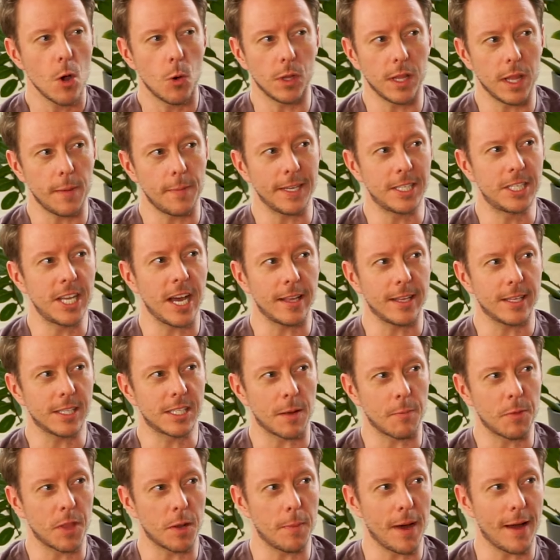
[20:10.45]
Well, let me tell you
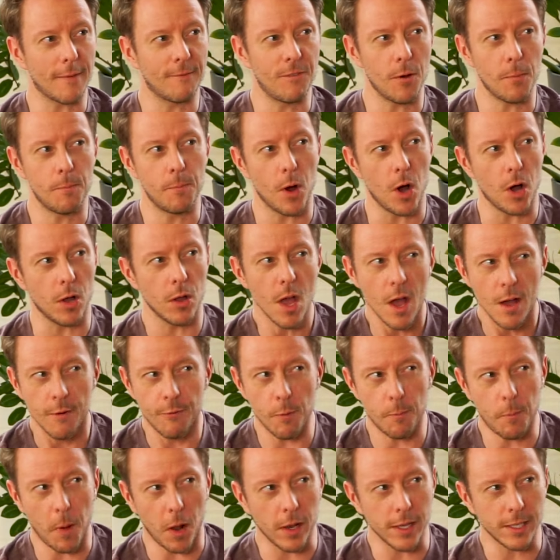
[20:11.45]
something about football.
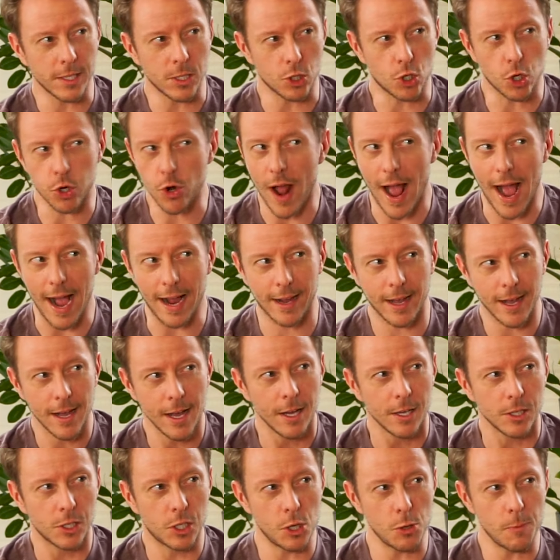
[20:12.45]
Football isn't track,
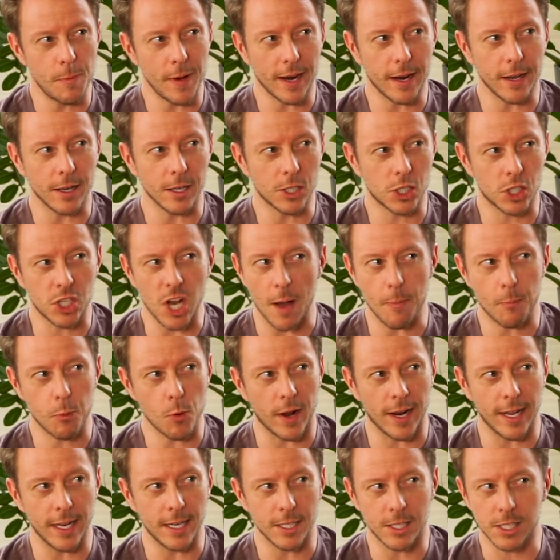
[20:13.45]
so you better stop
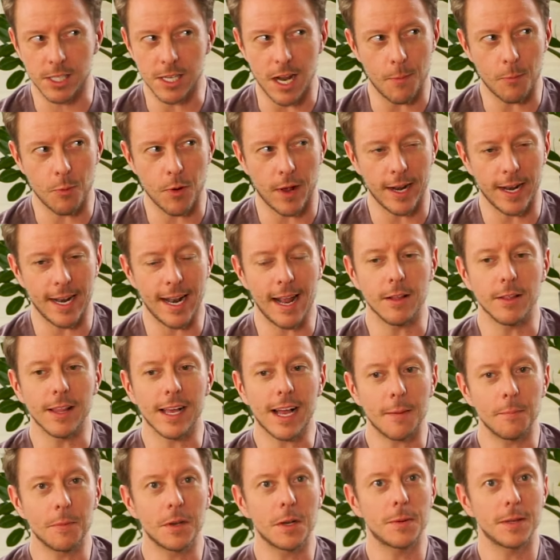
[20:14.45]
running and stop running out. Like,
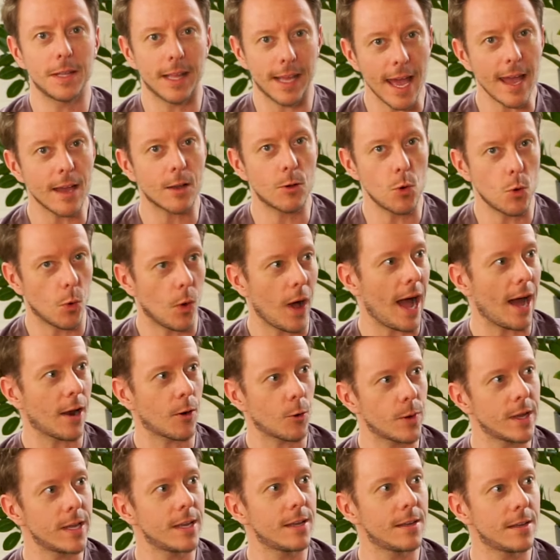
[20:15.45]
I'm going to be like, hey, cool, how do
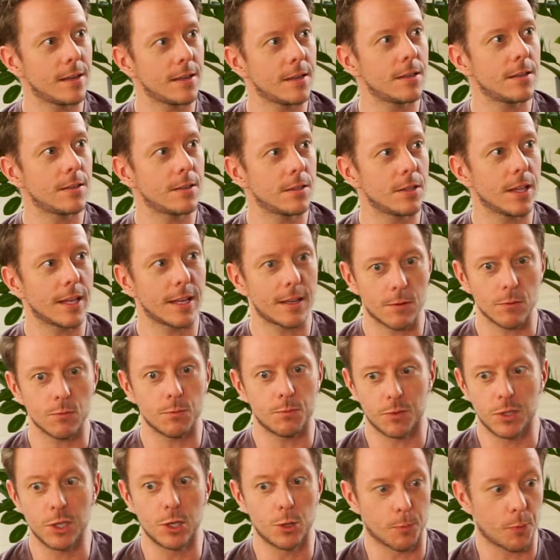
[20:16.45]
we, like,
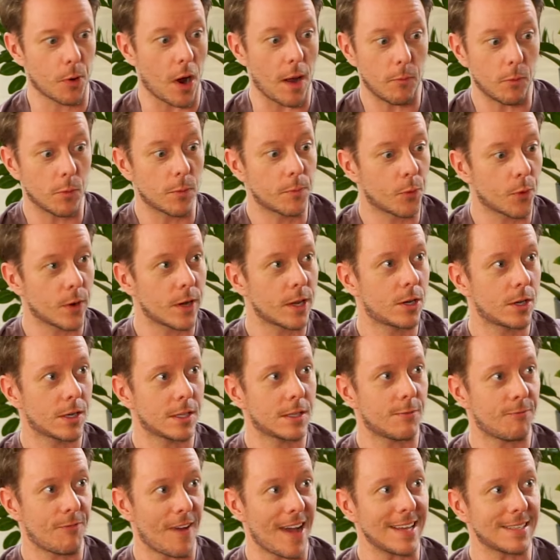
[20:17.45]
you're probably pretty good at
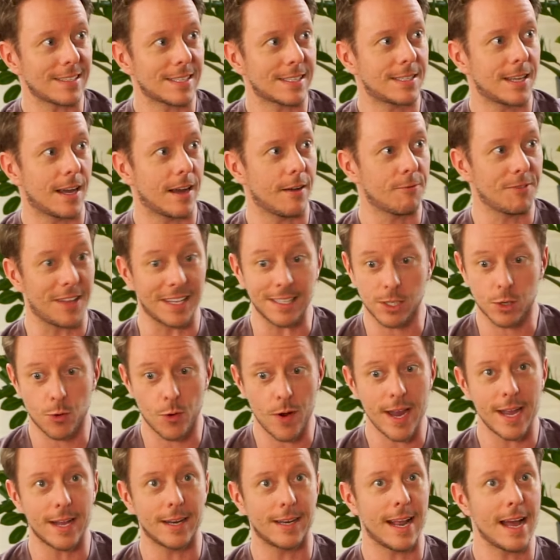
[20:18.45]
the fast stuff. That's
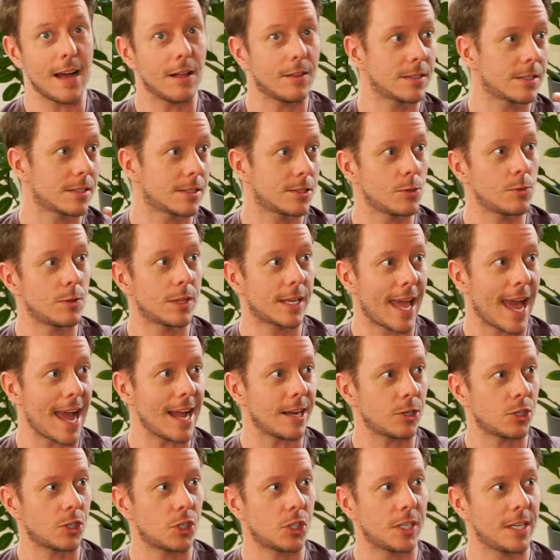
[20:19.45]
great. Now let's do the
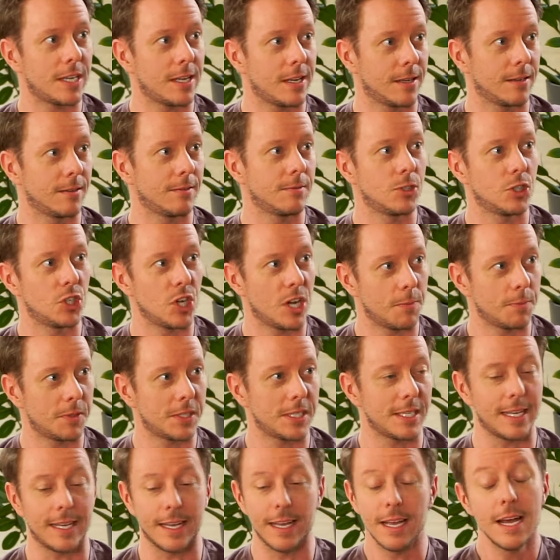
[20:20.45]
catch C, jump
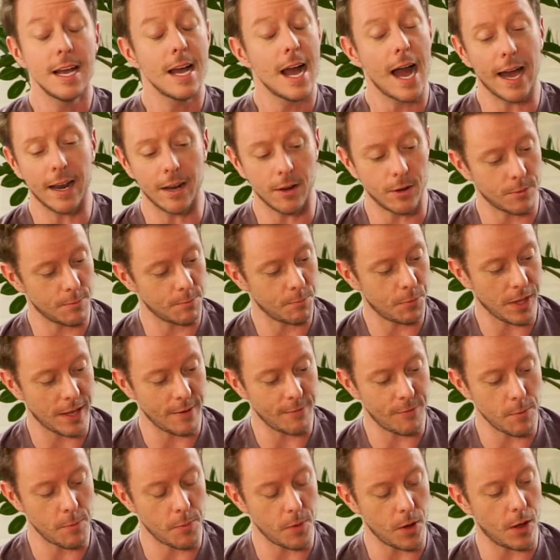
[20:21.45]
C. I don't play
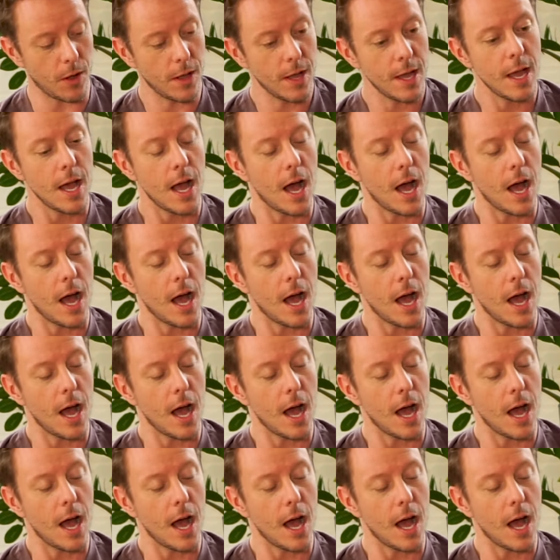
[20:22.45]
football.